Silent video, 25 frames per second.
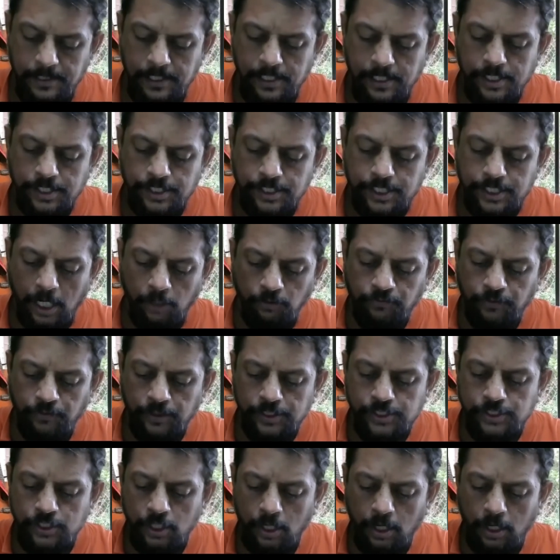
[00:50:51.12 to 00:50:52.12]
Shout for
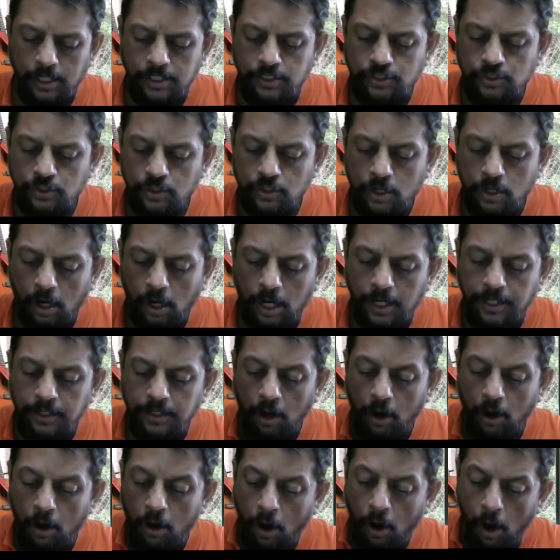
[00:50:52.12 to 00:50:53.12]
joy to God,
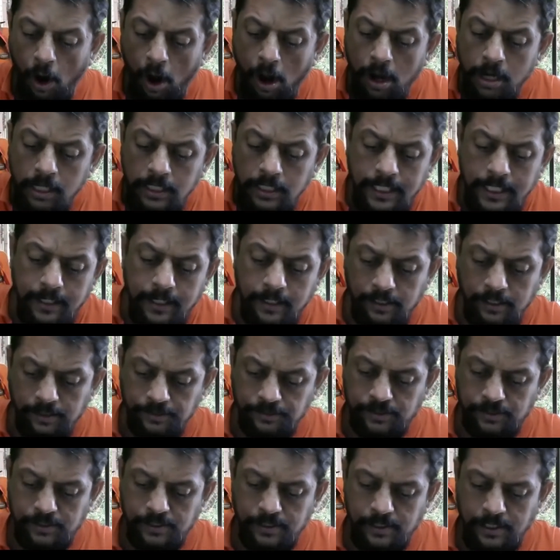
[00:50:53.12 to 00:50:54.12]
all the
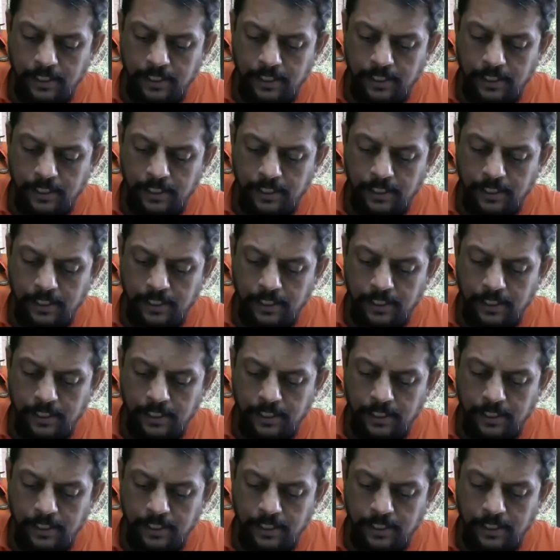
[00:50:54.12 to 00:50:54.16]
earth.